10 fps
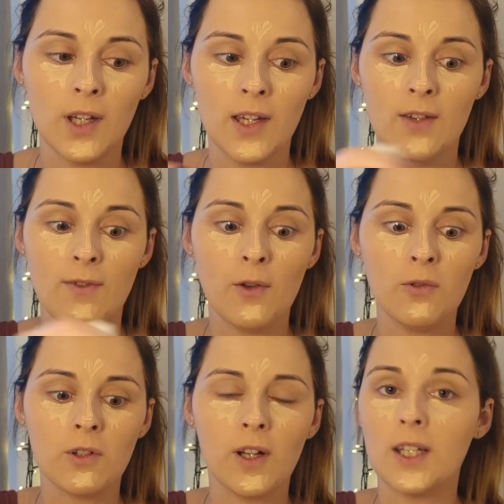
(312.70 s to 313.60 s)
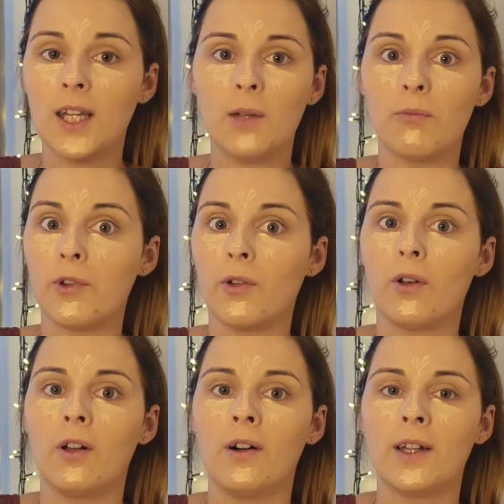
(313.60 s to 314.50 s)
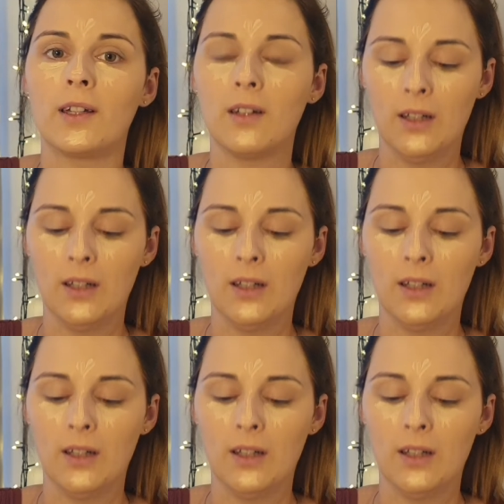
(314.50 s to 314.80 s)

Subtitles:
If anyone's got any tips on like